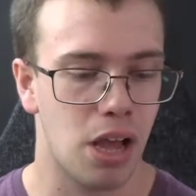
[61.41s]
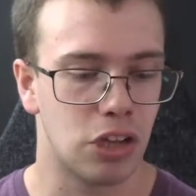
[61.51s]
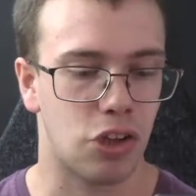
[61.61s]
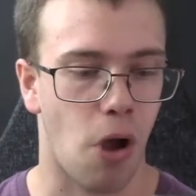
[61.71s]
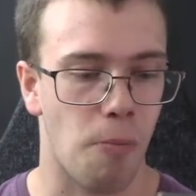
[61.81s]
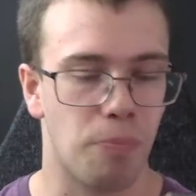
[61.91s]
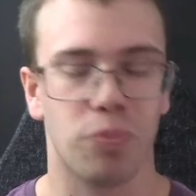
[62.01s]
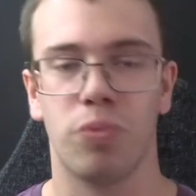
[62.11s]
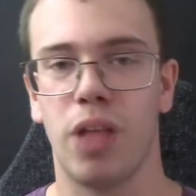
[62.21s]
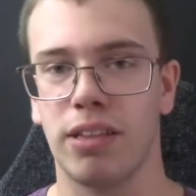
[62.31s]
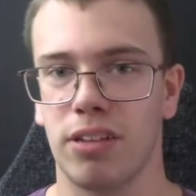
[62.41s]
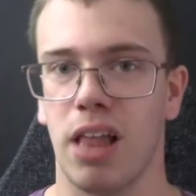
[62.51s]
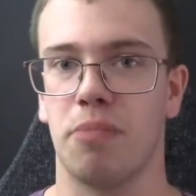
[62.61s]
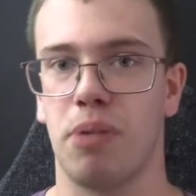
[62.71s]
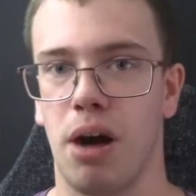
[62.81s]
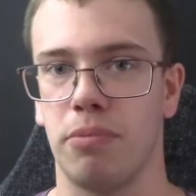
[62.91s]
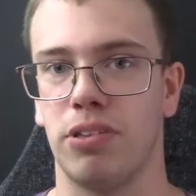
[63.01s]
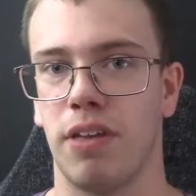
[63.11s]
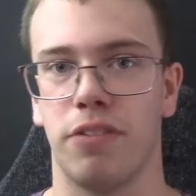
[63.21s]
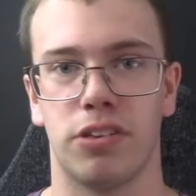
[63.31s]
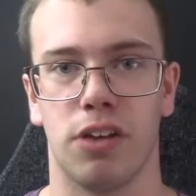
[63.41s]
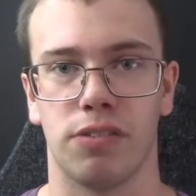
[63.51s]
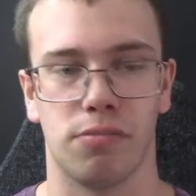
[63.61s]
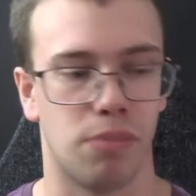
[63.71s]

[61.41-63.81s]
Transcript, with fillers: So that's kind of the problem. You save yourself some